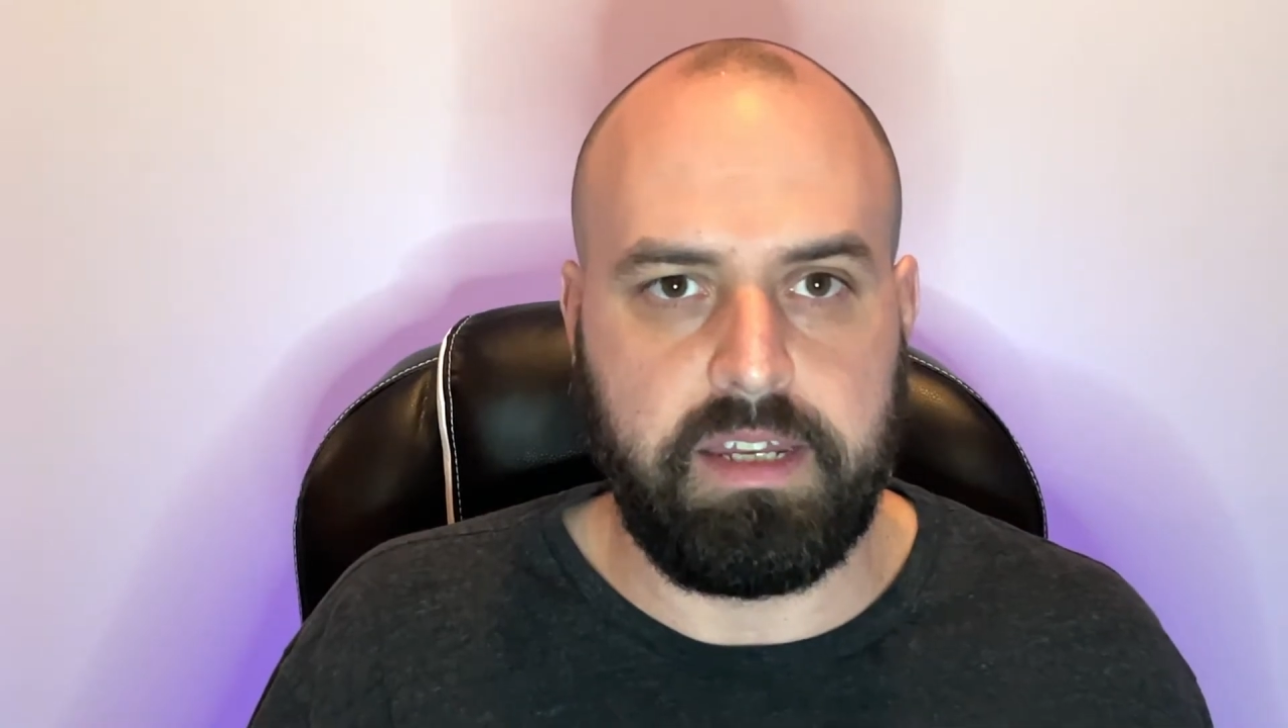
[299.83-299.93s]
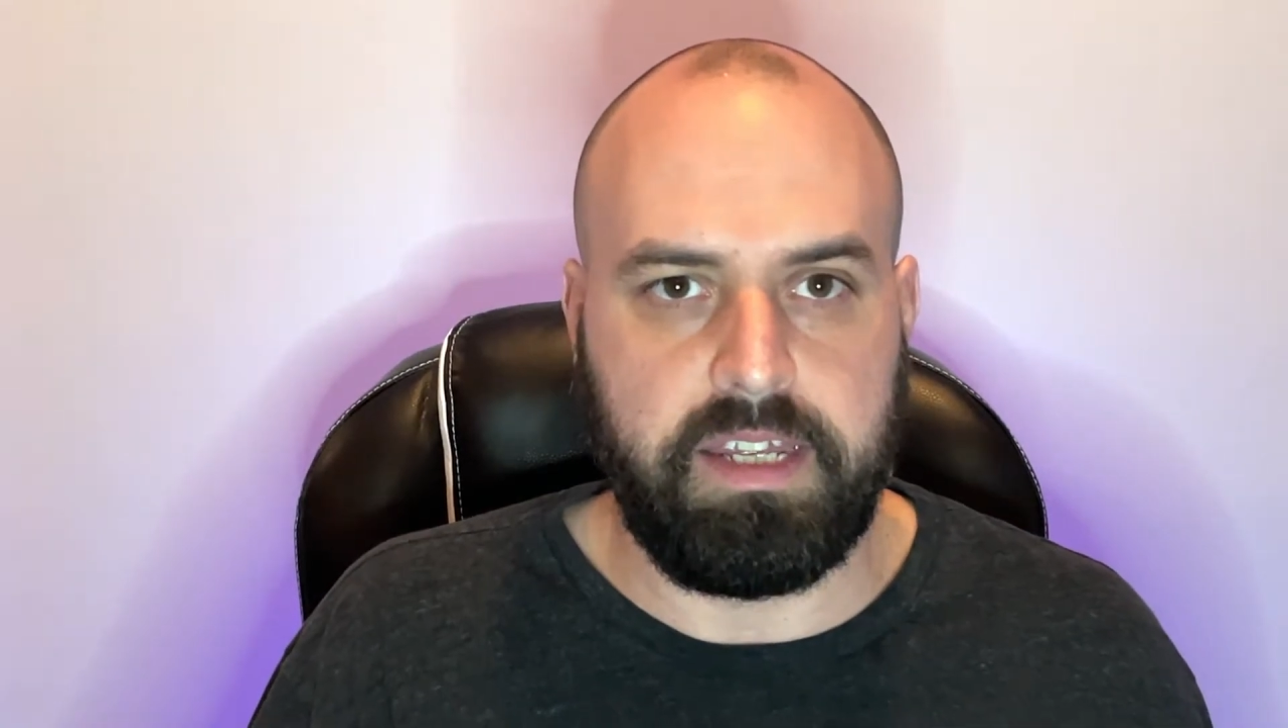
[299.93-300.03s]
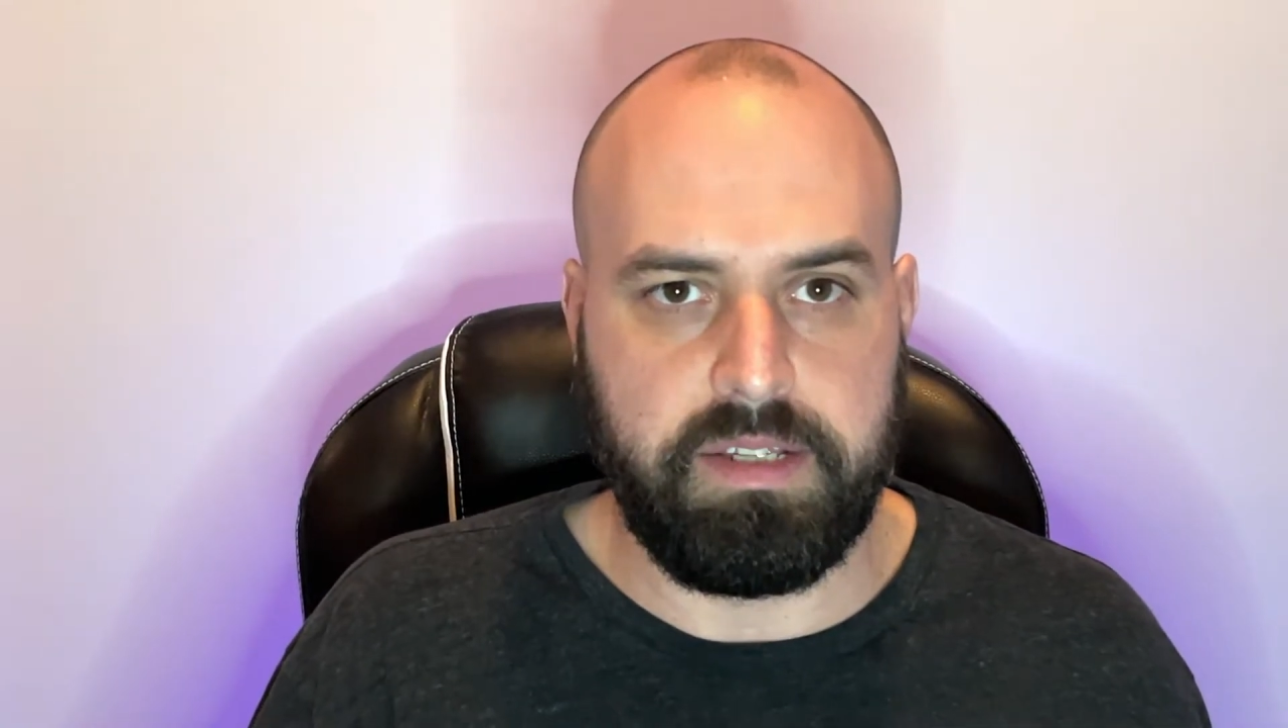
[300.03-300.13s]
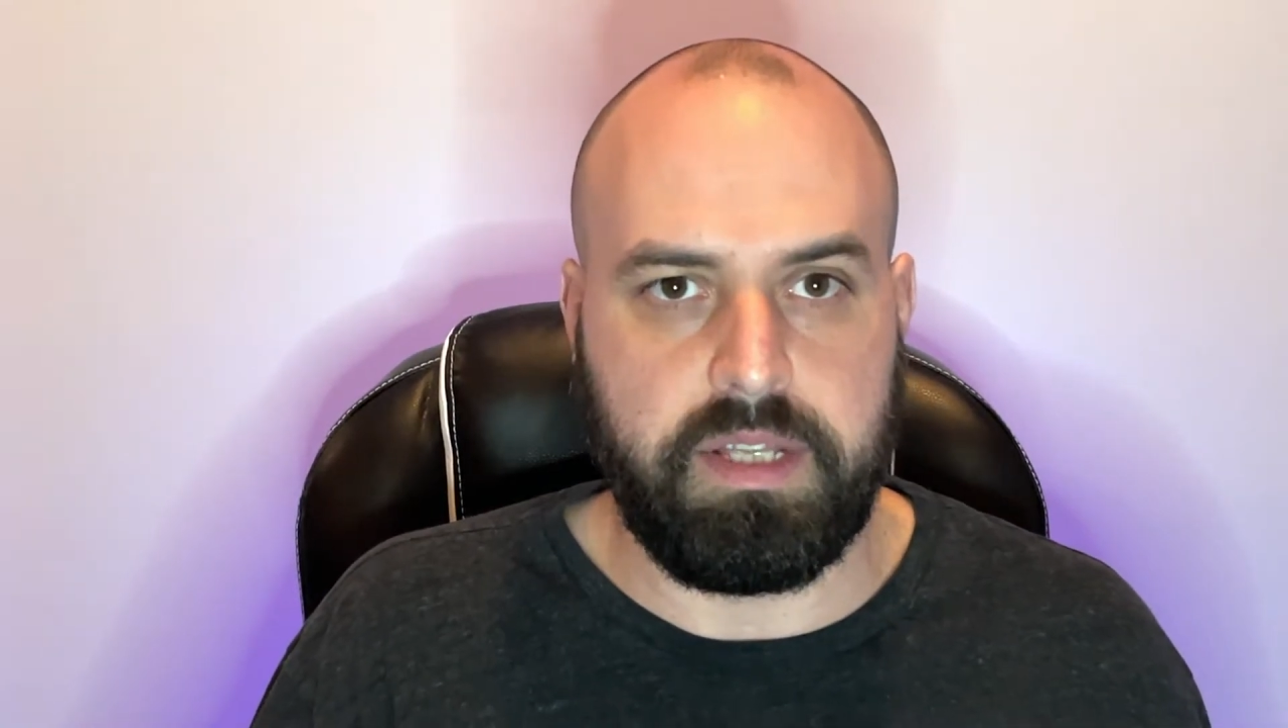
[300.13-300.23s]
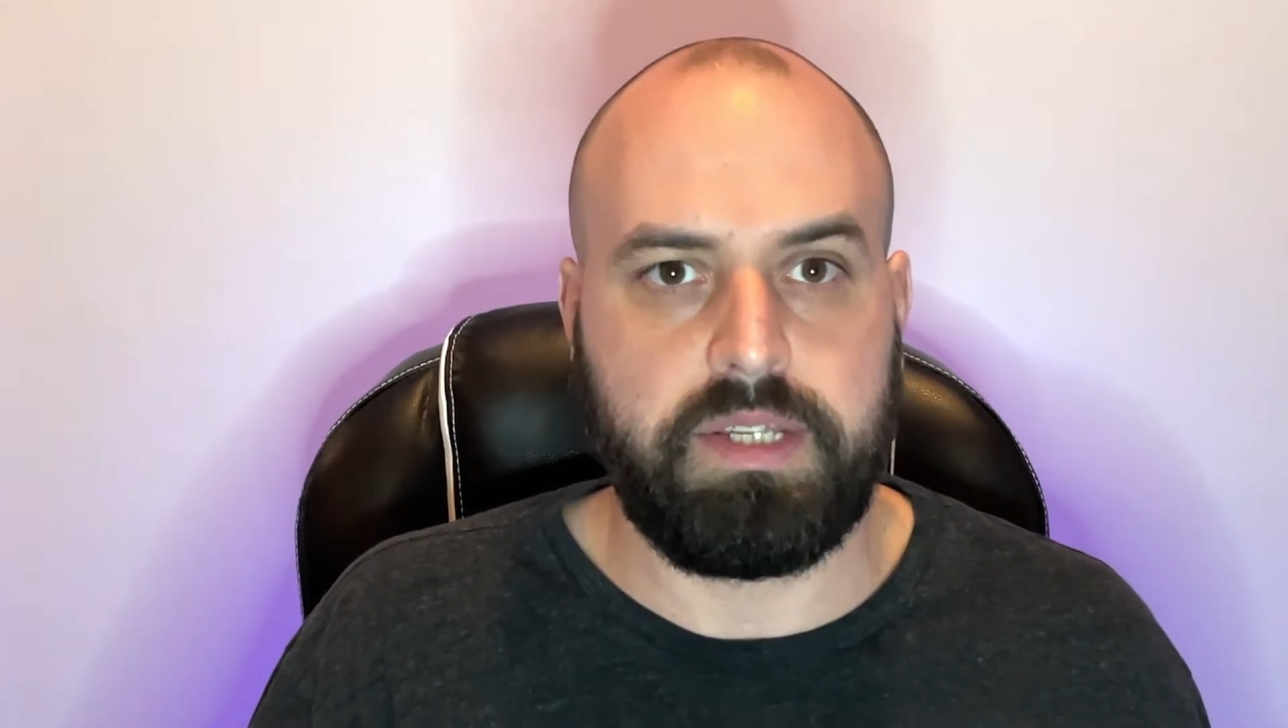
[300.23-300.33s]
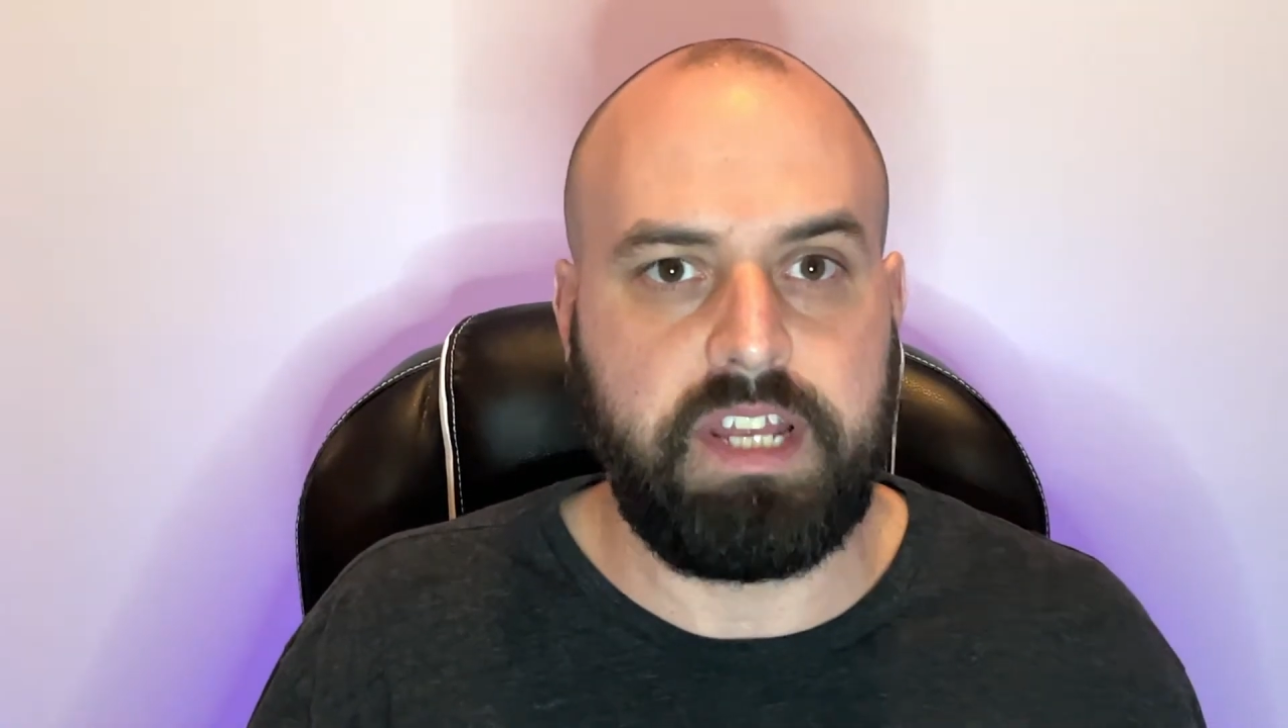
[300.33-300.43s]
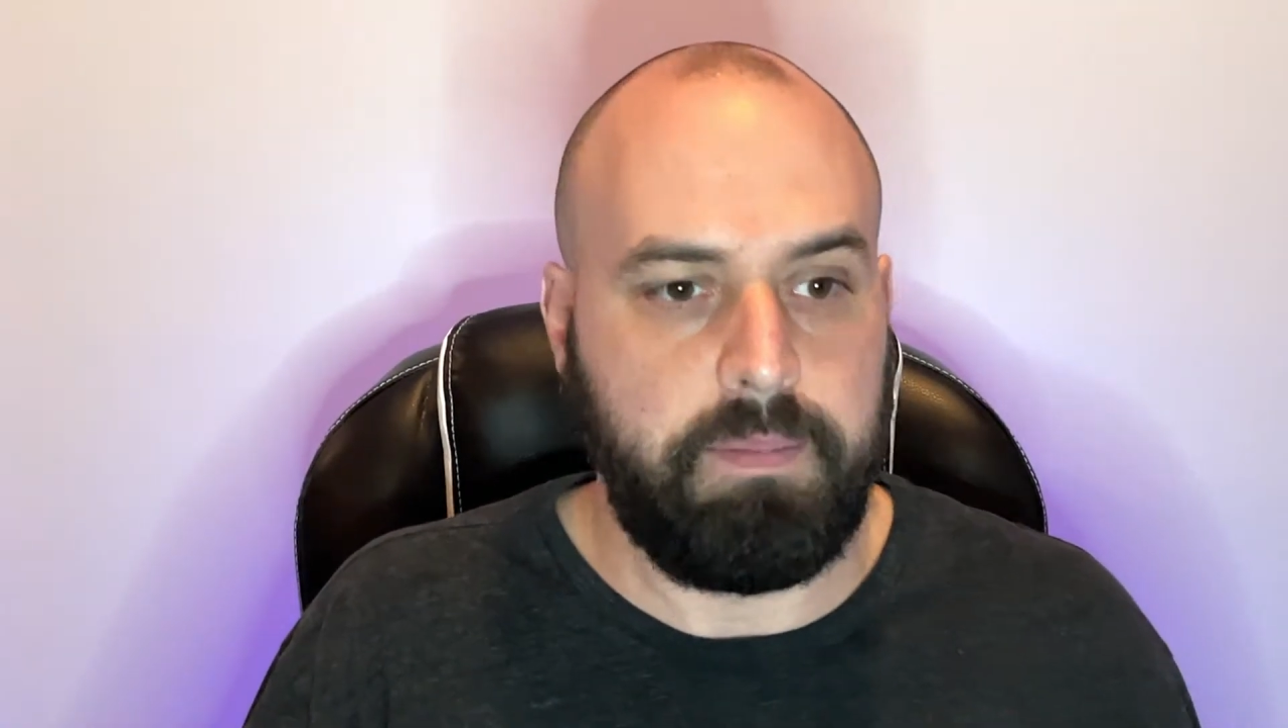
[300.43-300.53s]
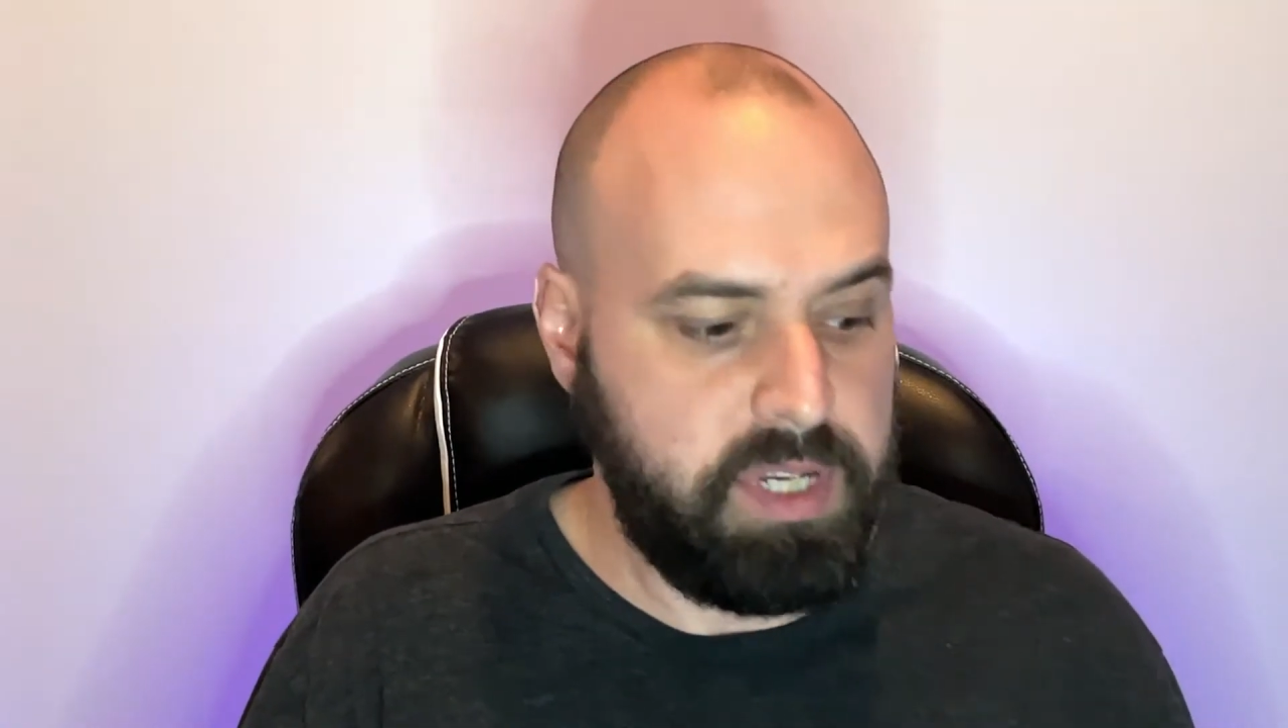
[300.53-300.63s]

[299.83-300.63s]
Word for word: is the step